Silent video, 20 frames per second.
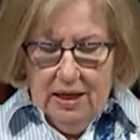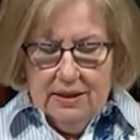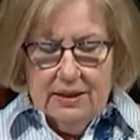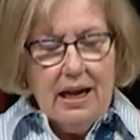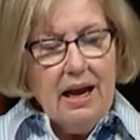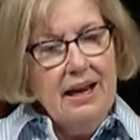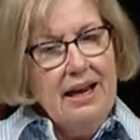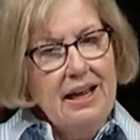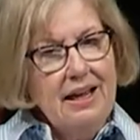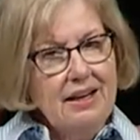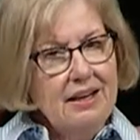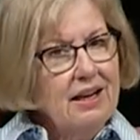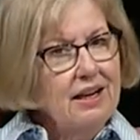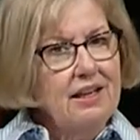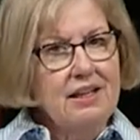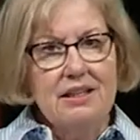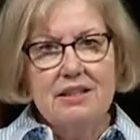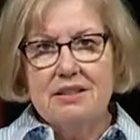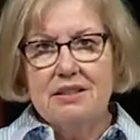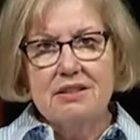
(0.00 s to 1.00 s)
Now, Hannah
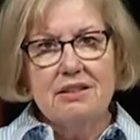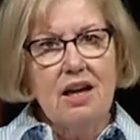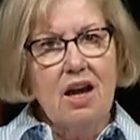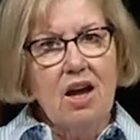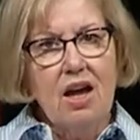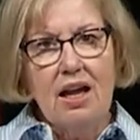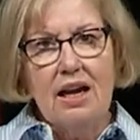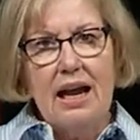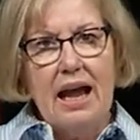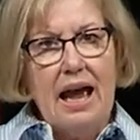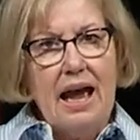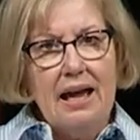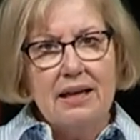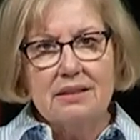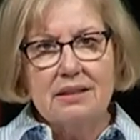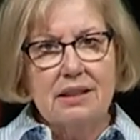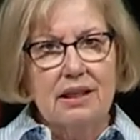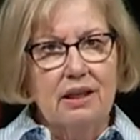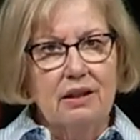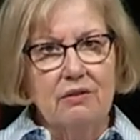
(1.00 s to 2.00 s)
is not
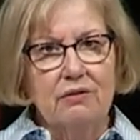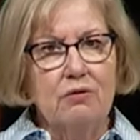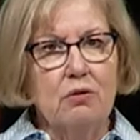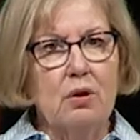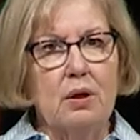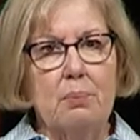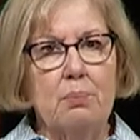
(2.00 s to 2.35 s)
asking for